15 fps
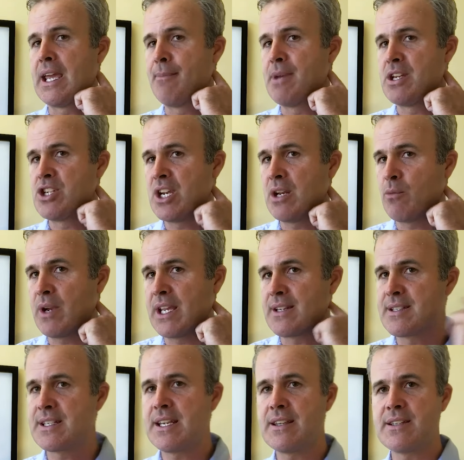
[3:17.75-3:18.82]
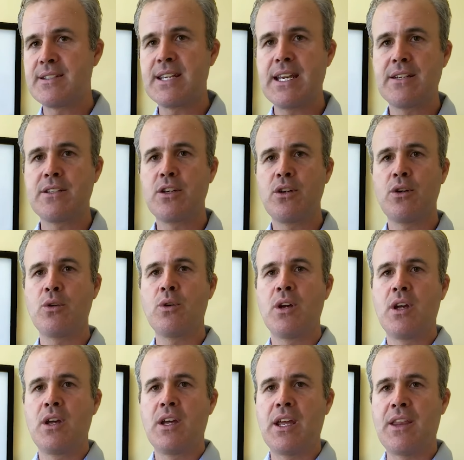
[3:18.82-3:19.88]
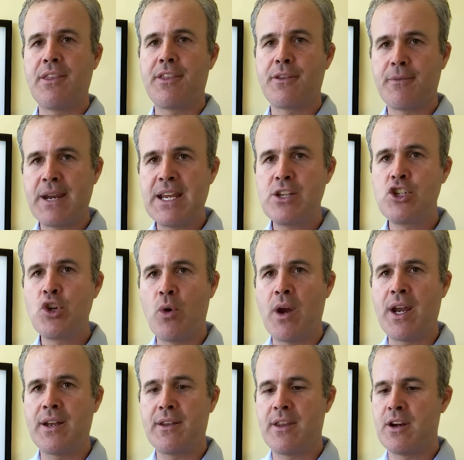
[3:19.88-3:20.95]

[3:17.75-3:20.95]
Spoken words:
imaging we can see the C2 and 3 joint.